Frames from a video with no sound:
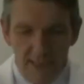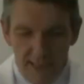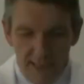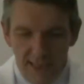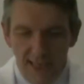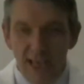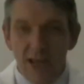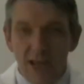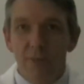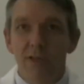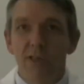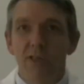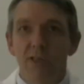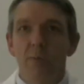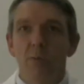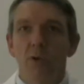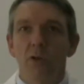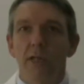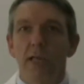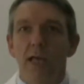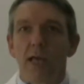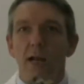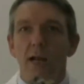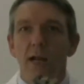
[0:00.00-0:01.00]
Here is a
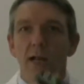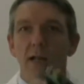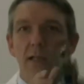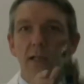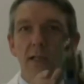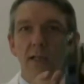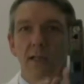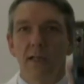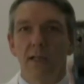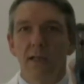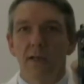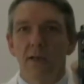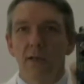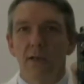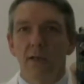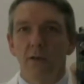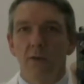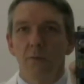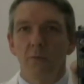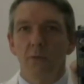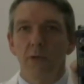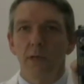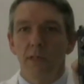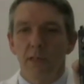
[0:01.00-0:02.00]
model
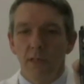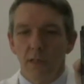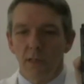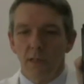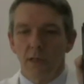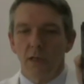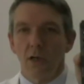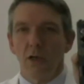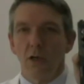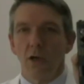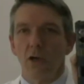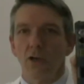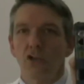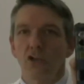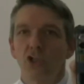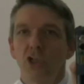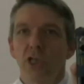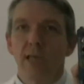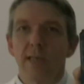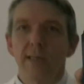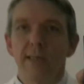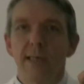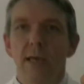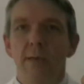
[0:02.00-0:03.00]
with a
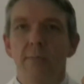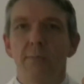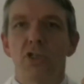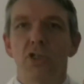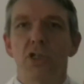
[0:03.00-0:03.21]
GSM